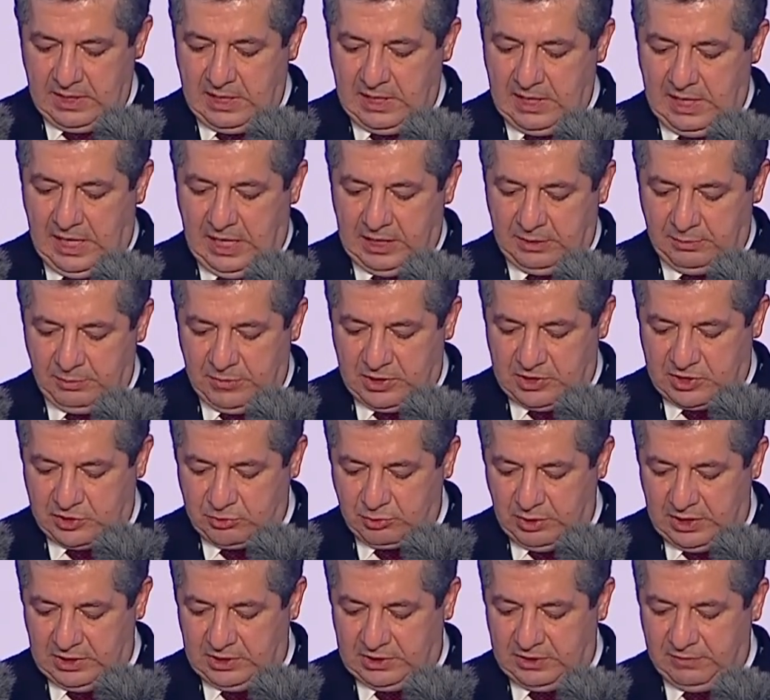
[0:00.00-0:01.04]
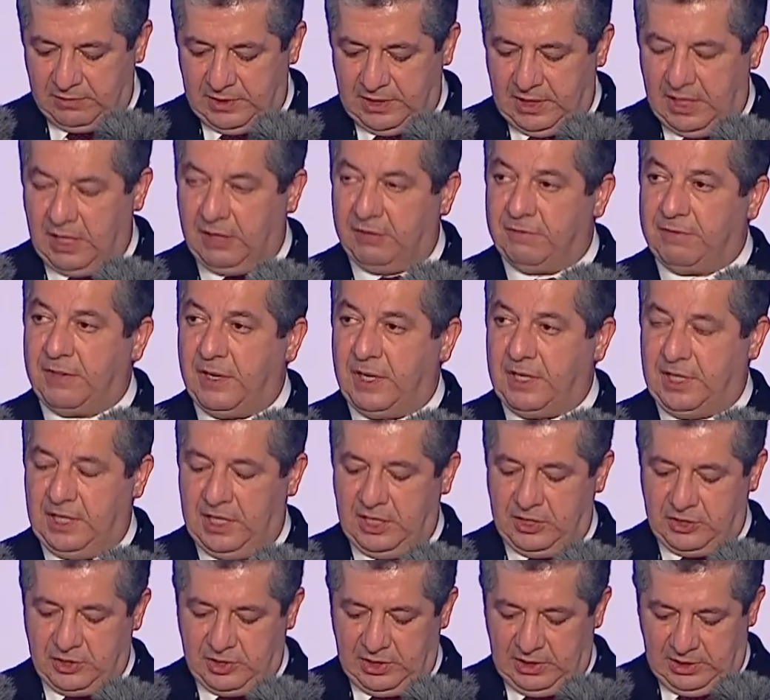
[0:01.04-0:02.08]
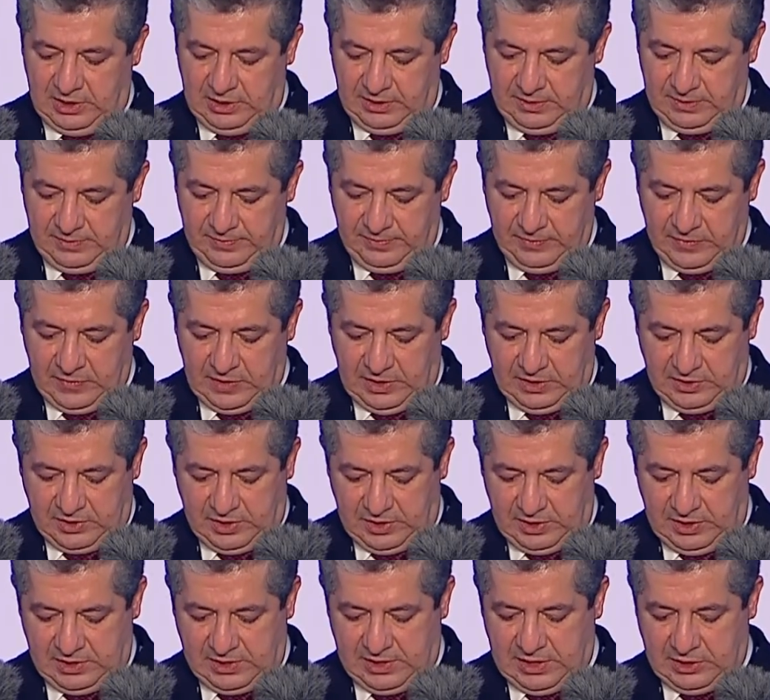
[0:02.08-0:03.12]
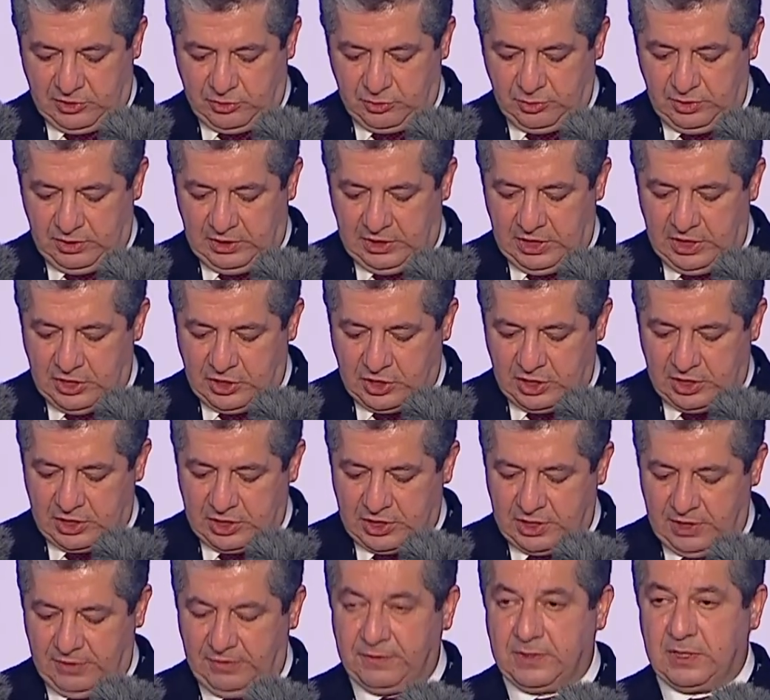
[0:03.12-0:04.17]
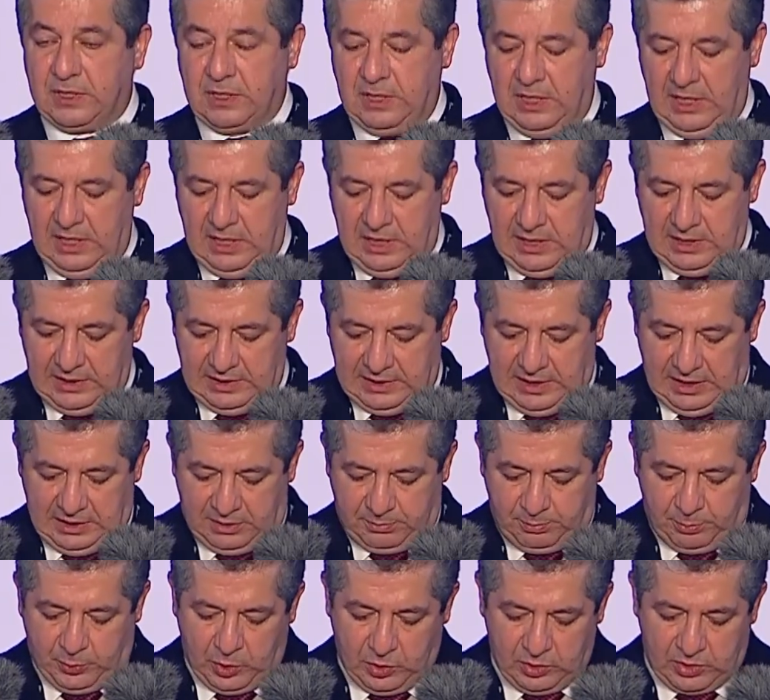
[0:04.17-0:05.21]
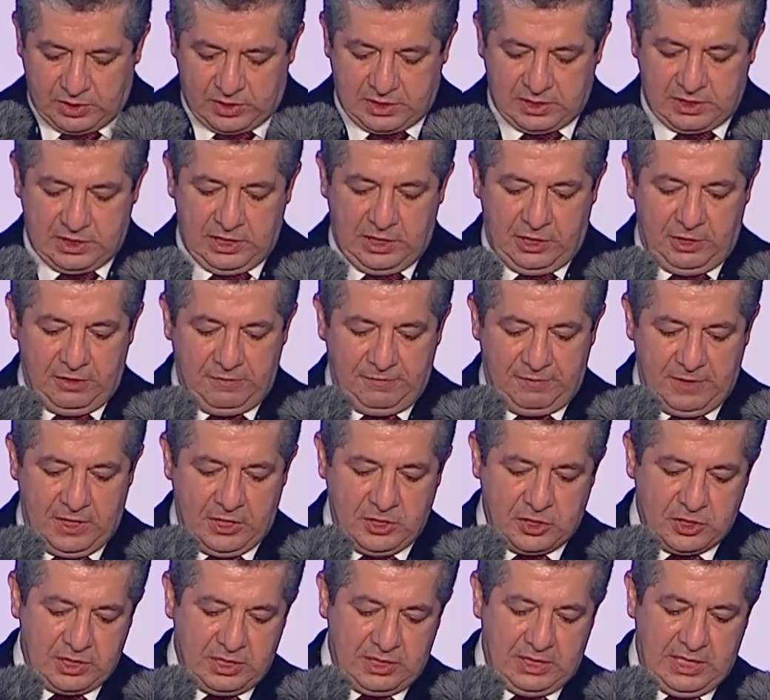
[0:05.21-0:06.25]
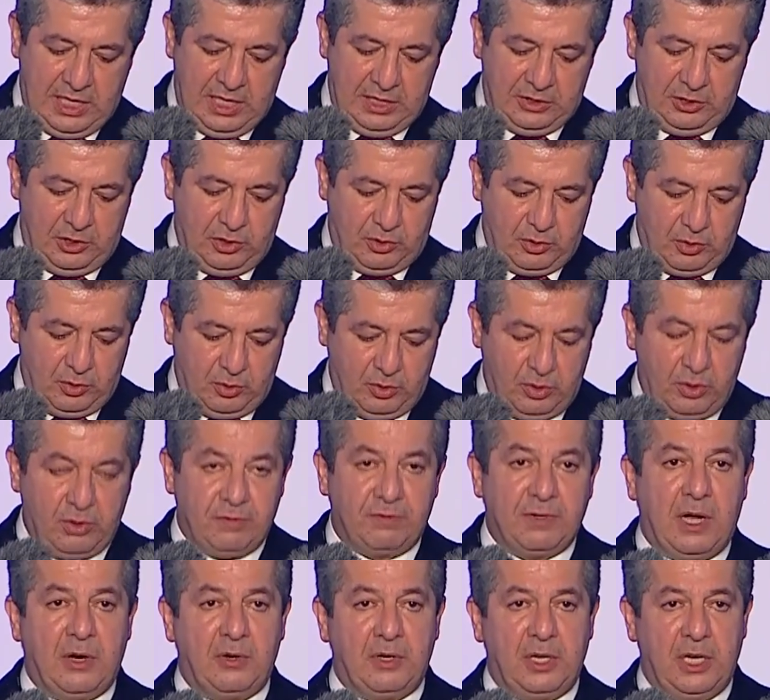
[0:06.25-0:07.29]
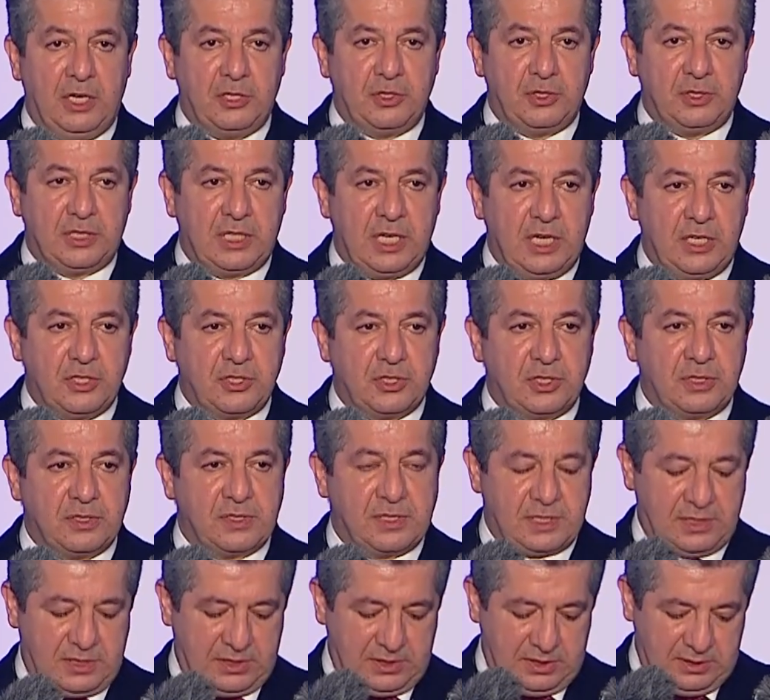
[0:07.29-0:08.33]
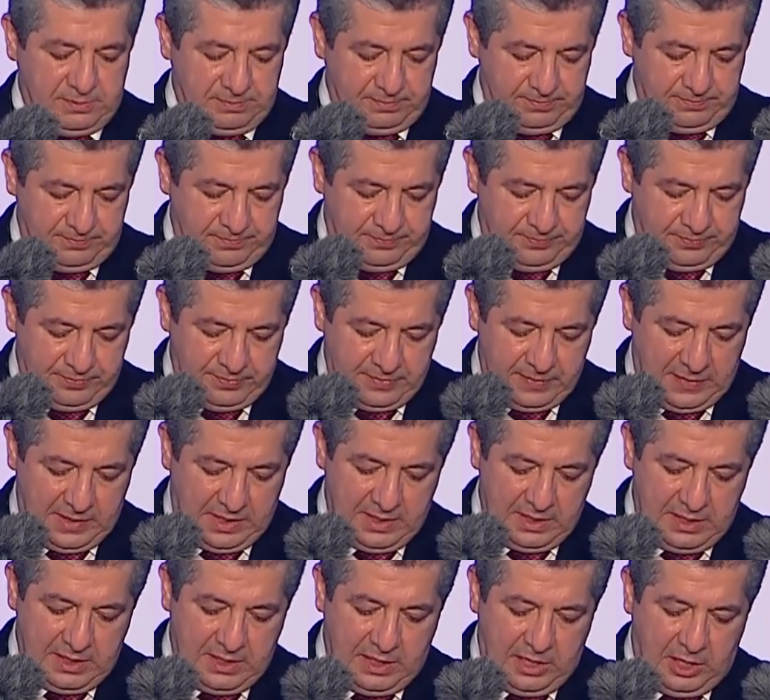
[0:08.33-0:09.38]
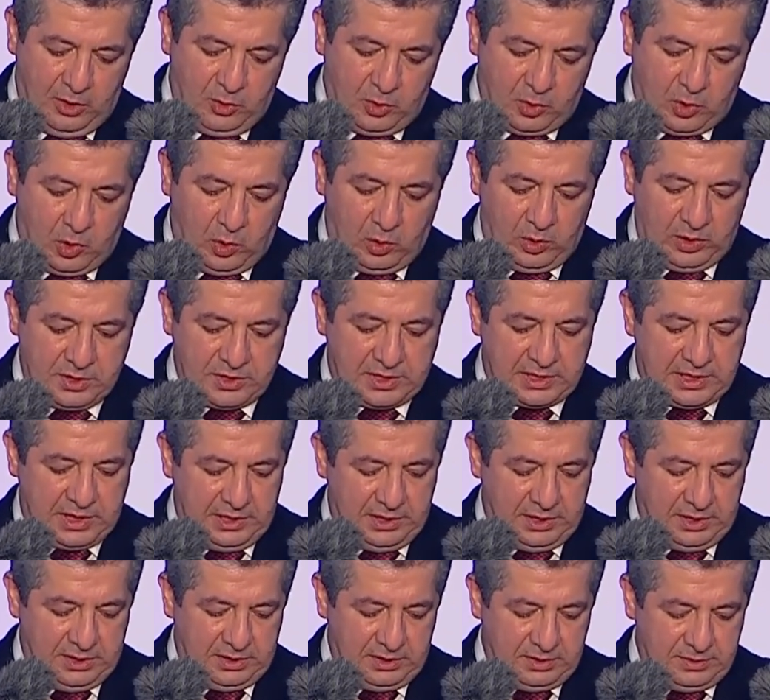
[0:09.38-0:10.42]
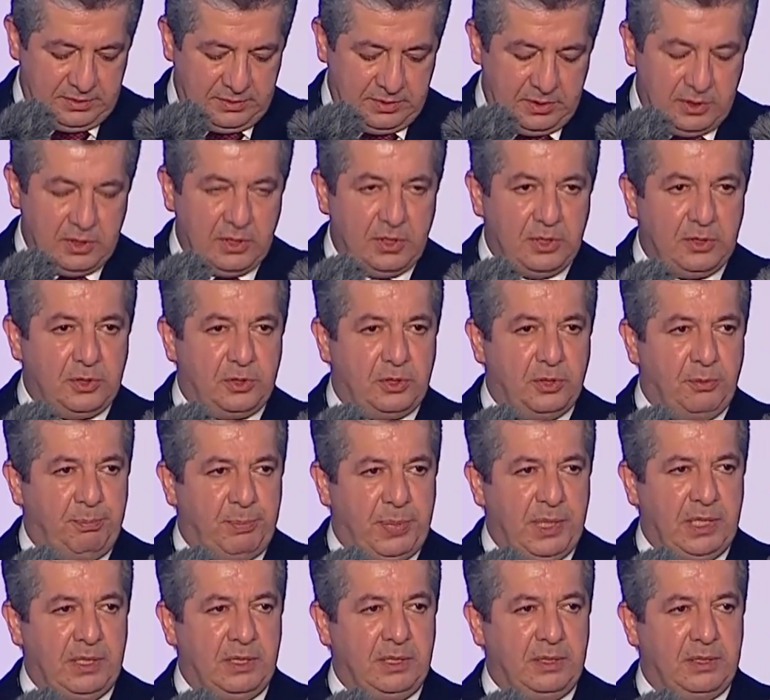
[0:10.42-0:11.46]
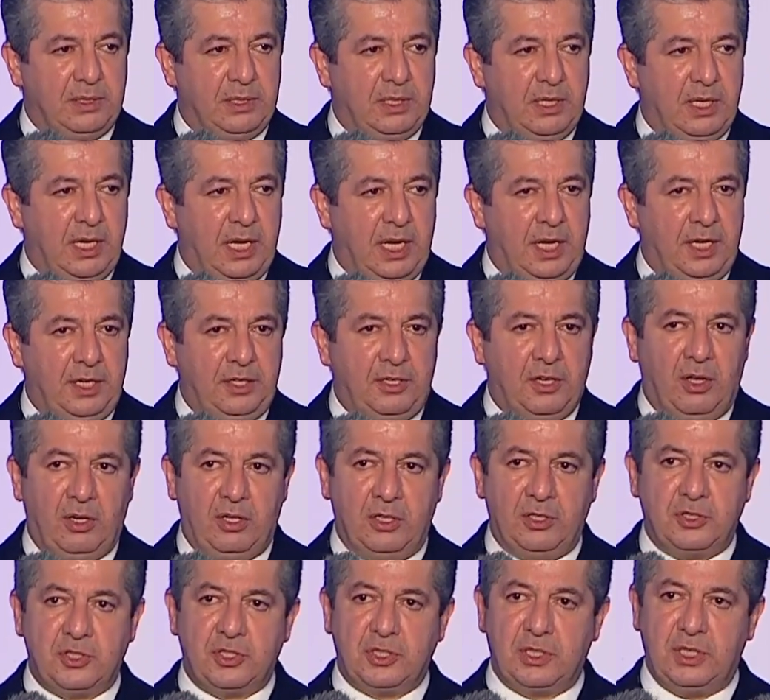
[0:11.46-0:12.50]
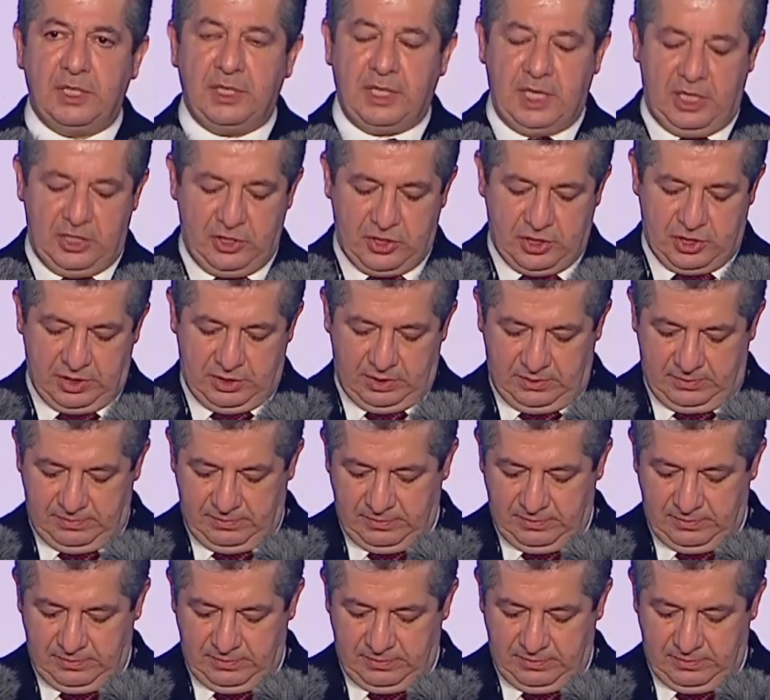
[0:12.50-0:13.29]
administratively and financially. This is a strategic shift that puts innovation at the core of our education system. Our goal is clear: to build a knowledge nation,